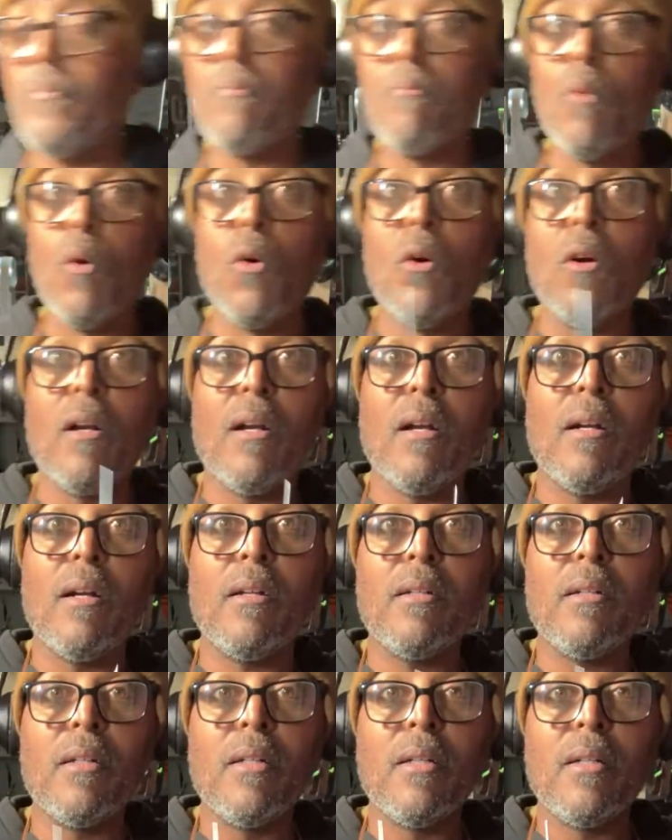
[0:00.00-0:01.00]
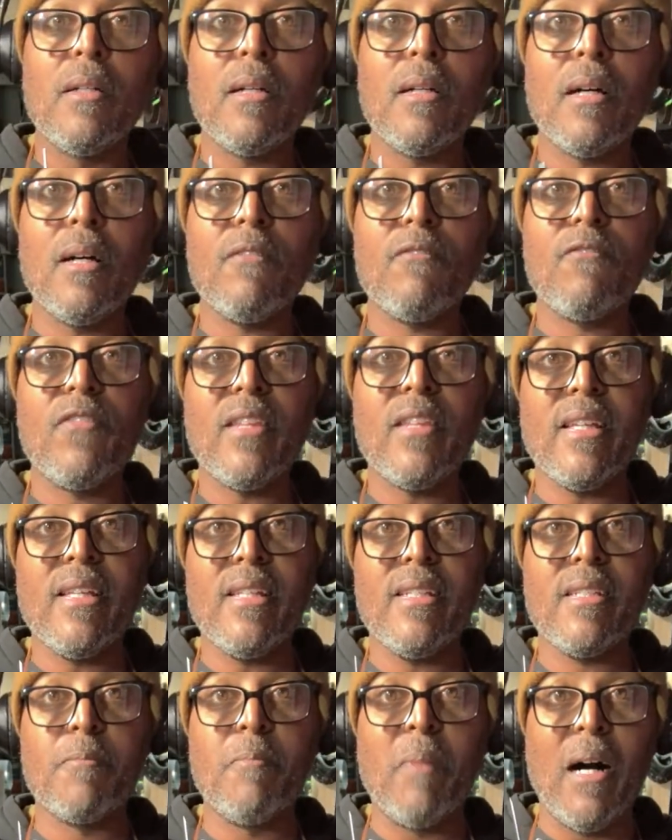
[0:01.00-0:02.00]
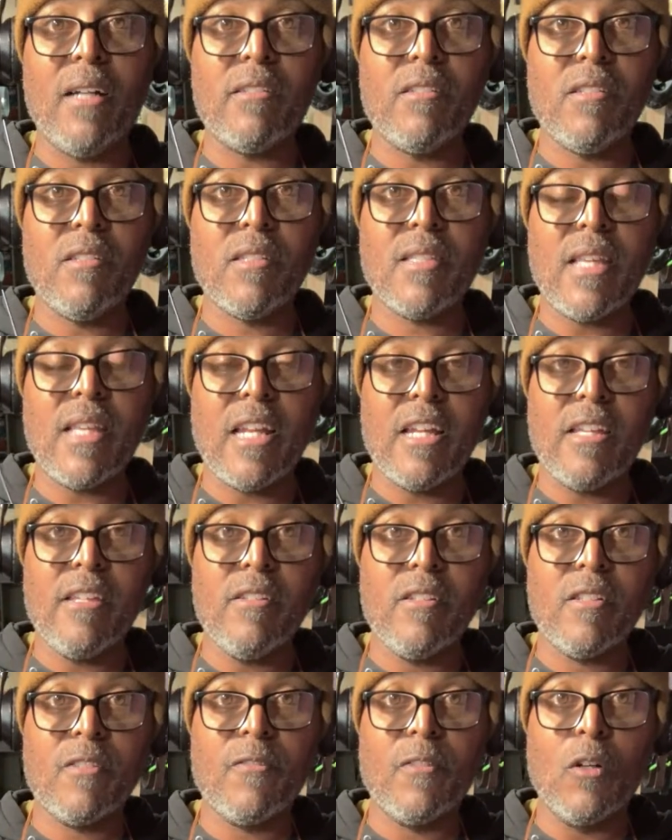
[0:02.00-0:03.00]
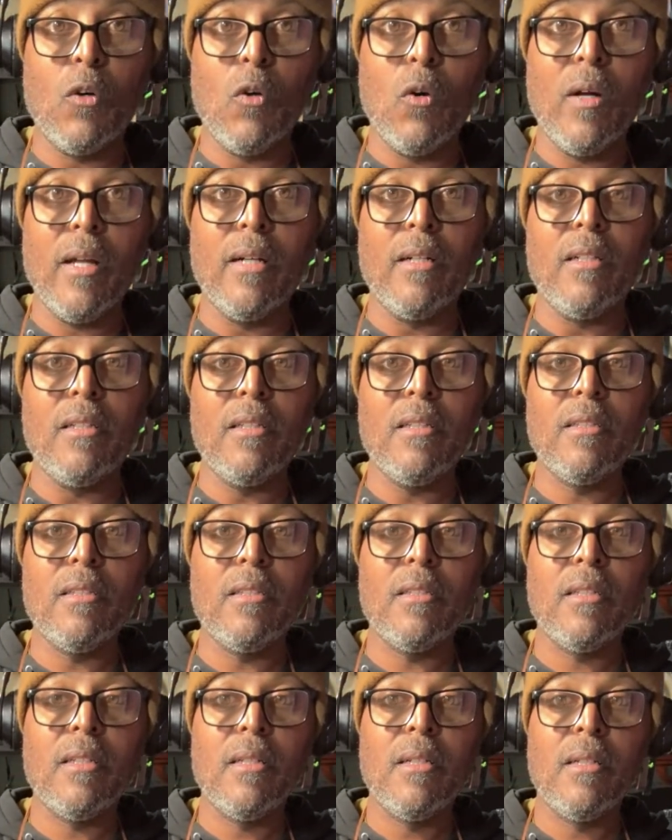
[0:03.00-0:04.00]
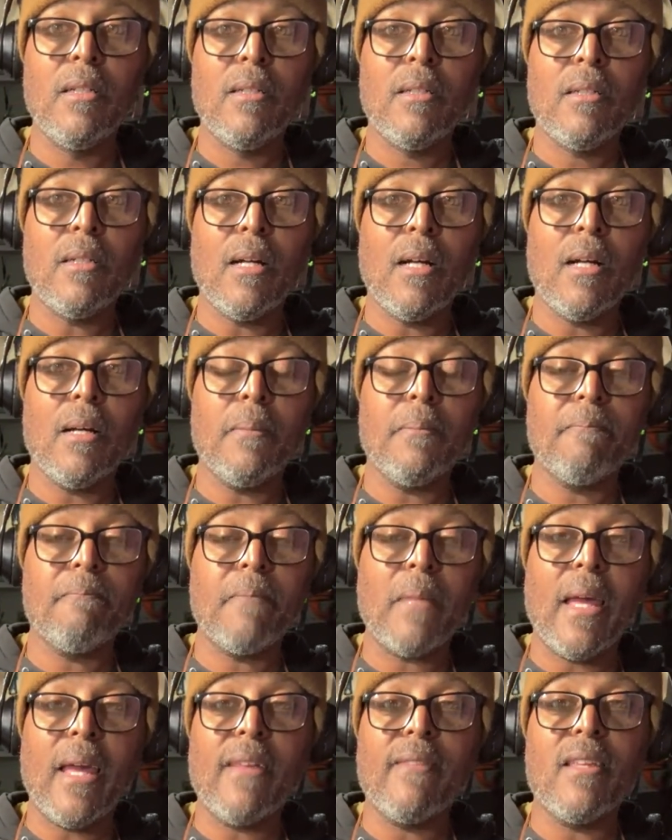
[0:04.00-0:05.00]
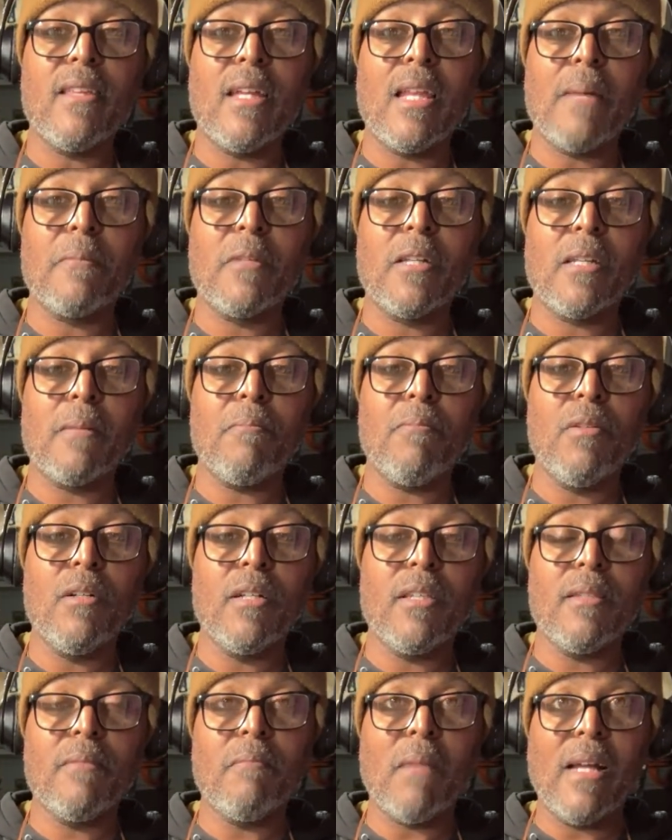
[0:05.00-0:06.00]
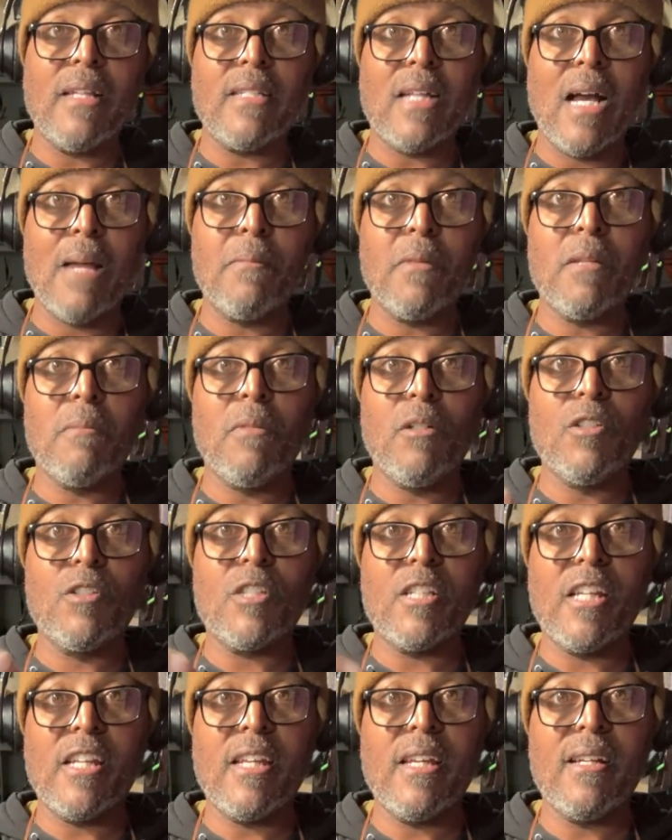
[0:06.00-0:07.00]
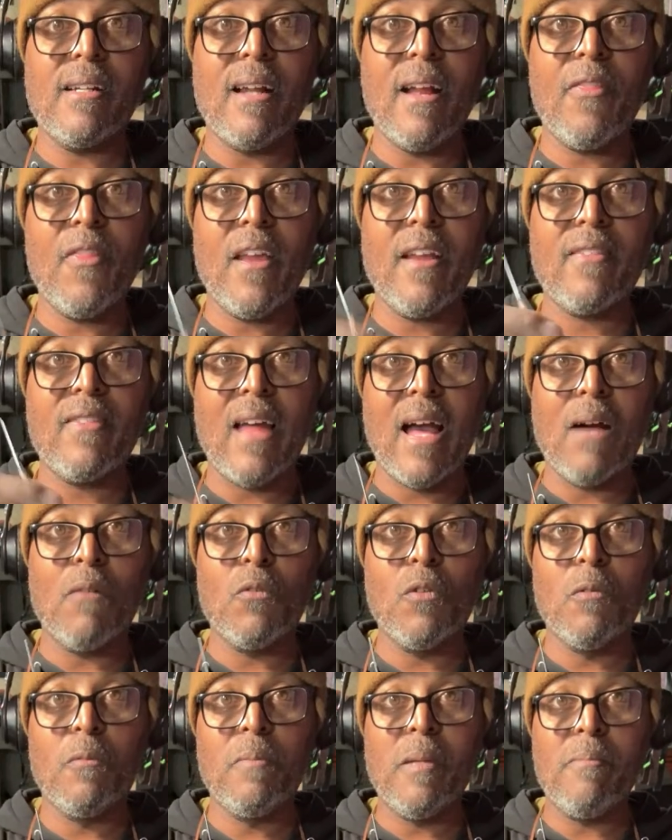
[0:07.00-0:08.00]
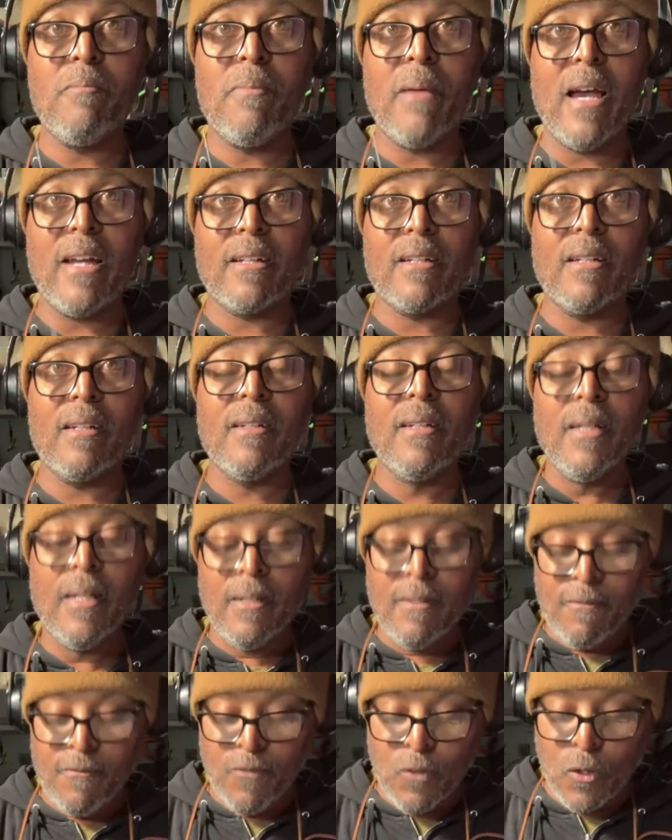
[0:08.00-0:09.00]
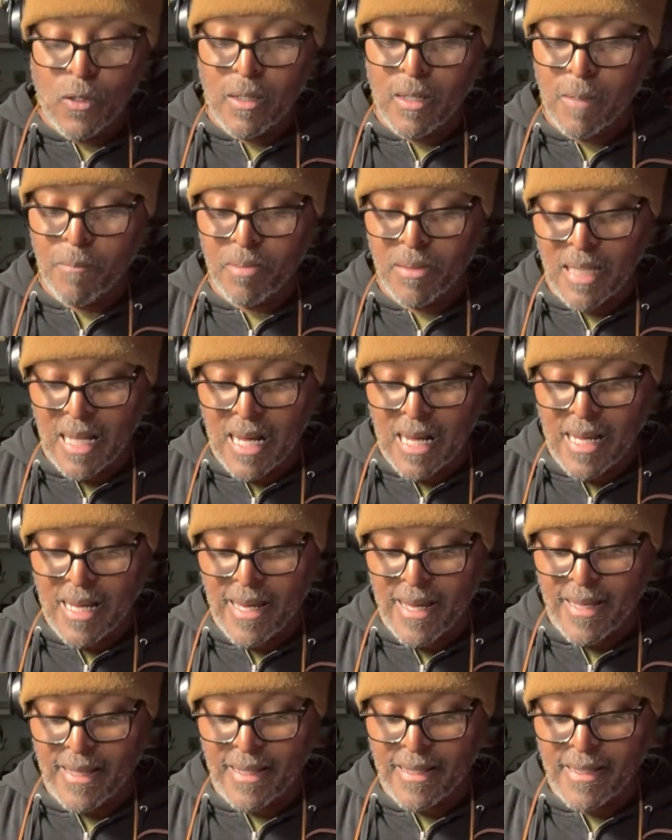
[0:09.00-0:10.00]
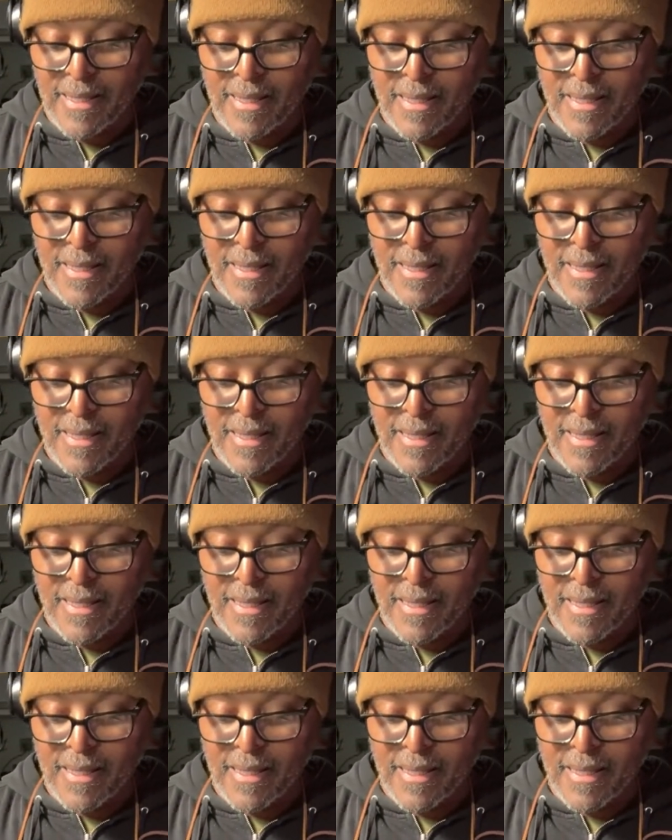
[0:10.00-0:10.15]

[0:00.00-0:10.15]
more of these bottles that I use for oil. And then I'm going to put my diamond emulsion in here. I think that will be better for applying